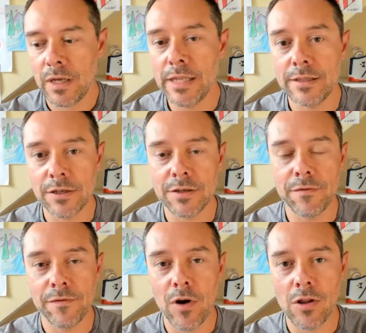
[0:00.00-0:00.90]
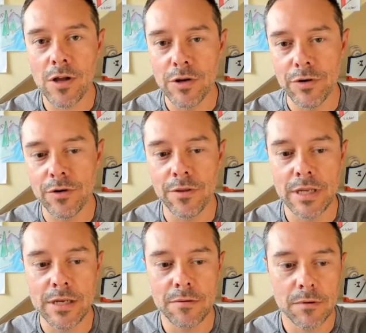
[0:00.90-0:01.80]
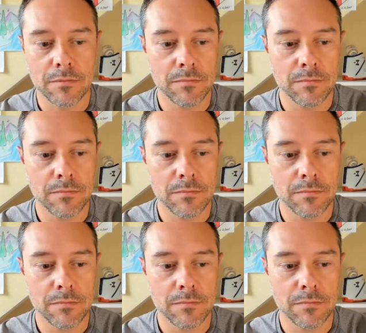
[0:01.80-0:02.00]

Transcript: it doesn't fall under the